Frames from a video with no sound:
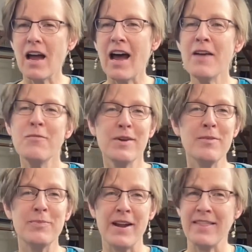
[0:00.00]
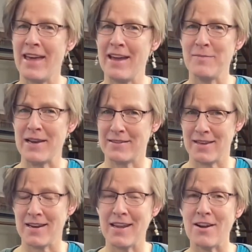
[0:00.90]
I will bring the
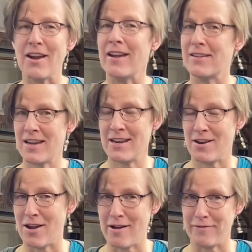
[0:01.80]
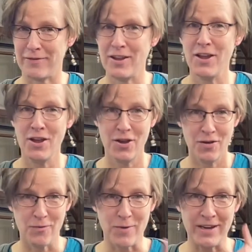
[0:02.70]
handbasket here and it off
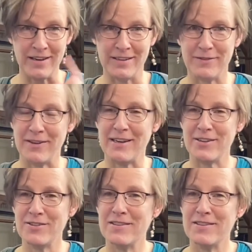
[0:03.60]
when it is finished.